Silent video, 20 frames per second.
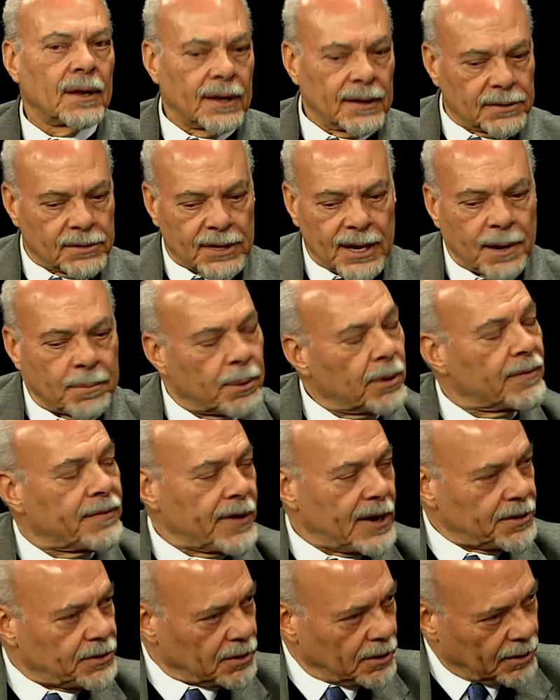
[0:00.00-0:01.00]
say, a
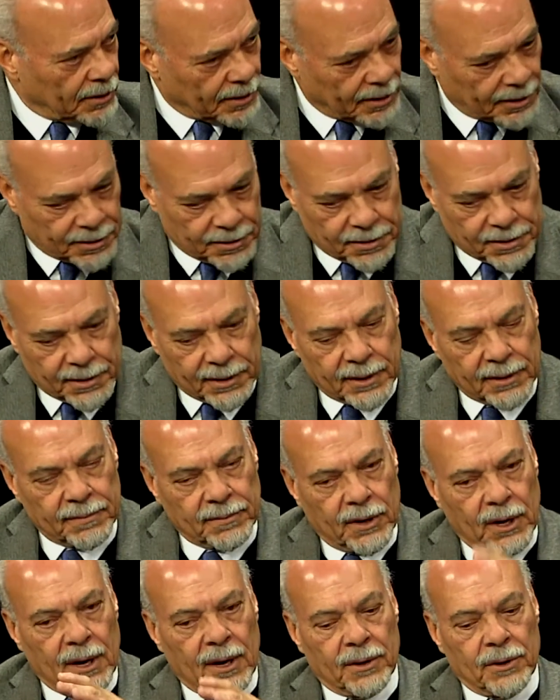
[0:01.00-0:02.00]
professional orchestra.
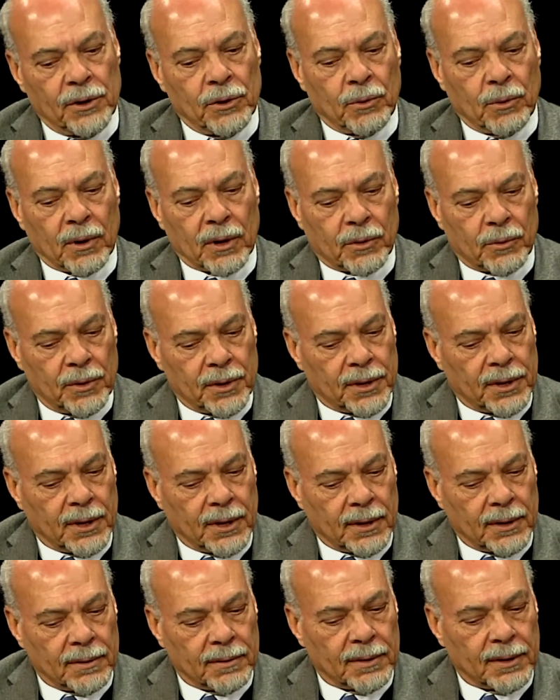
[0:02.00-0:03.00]
You work with
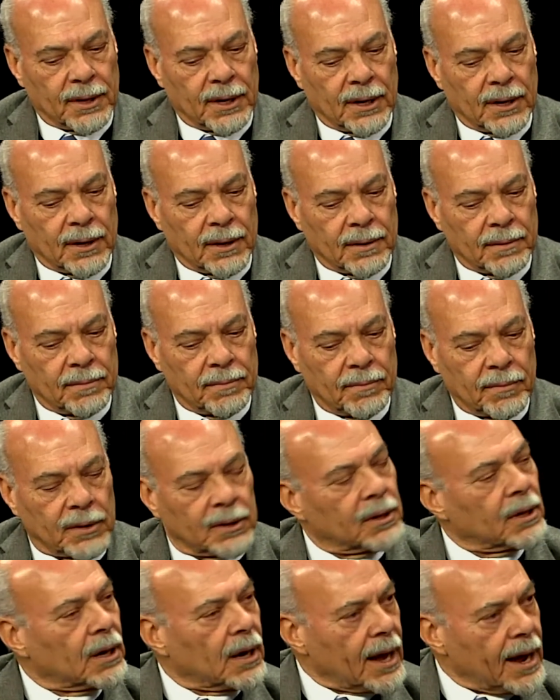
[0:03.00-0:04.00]
the
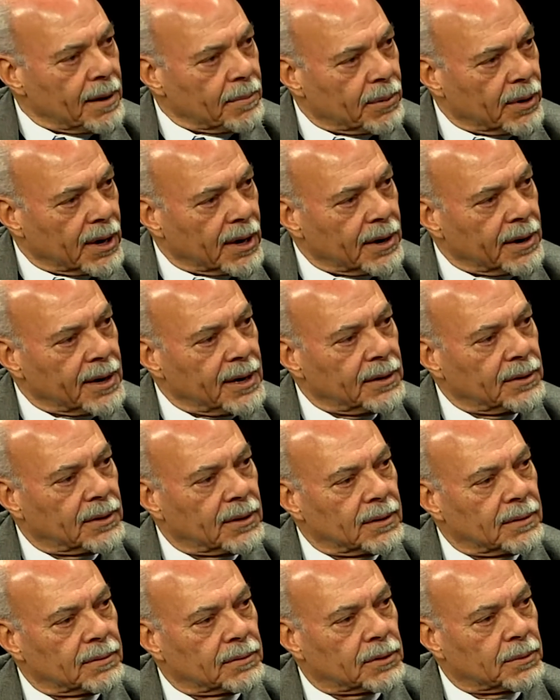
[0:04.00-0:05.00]
librarian
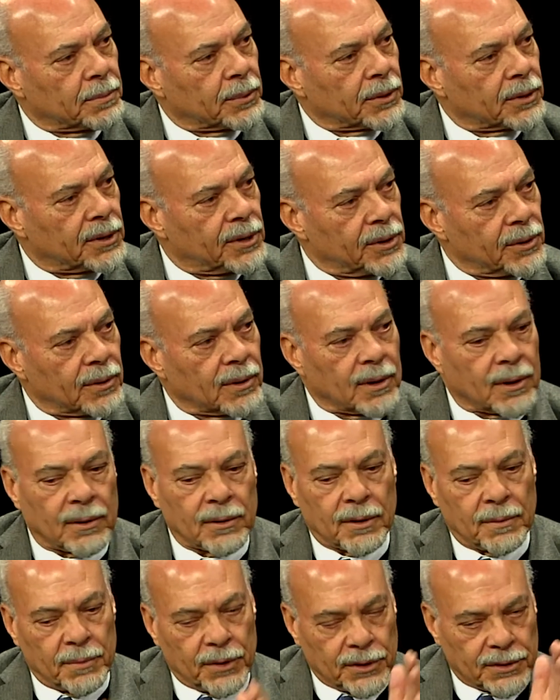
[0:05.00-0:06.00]
to procure all
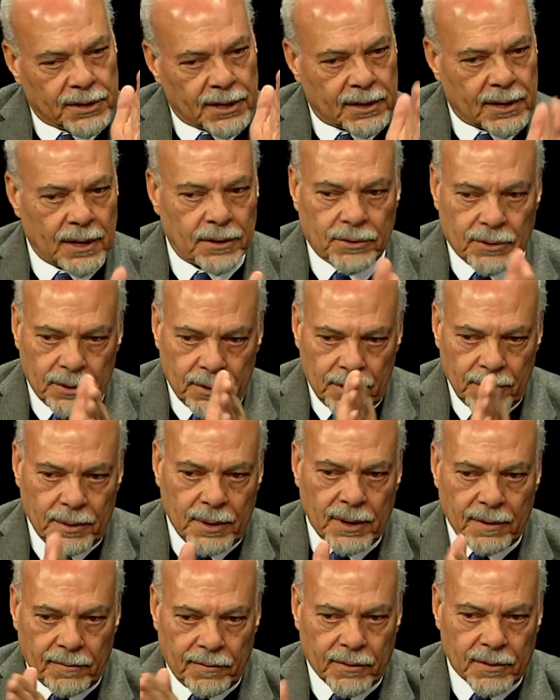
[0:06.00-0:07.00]
the music that you're
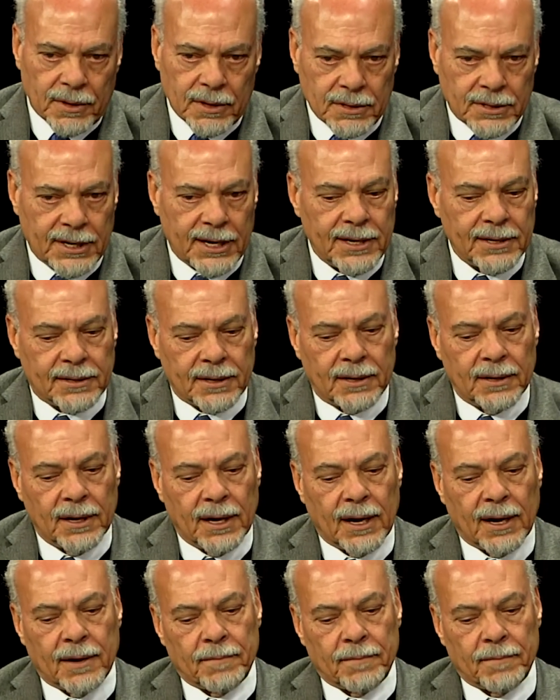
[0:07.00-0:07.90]
doing for the season.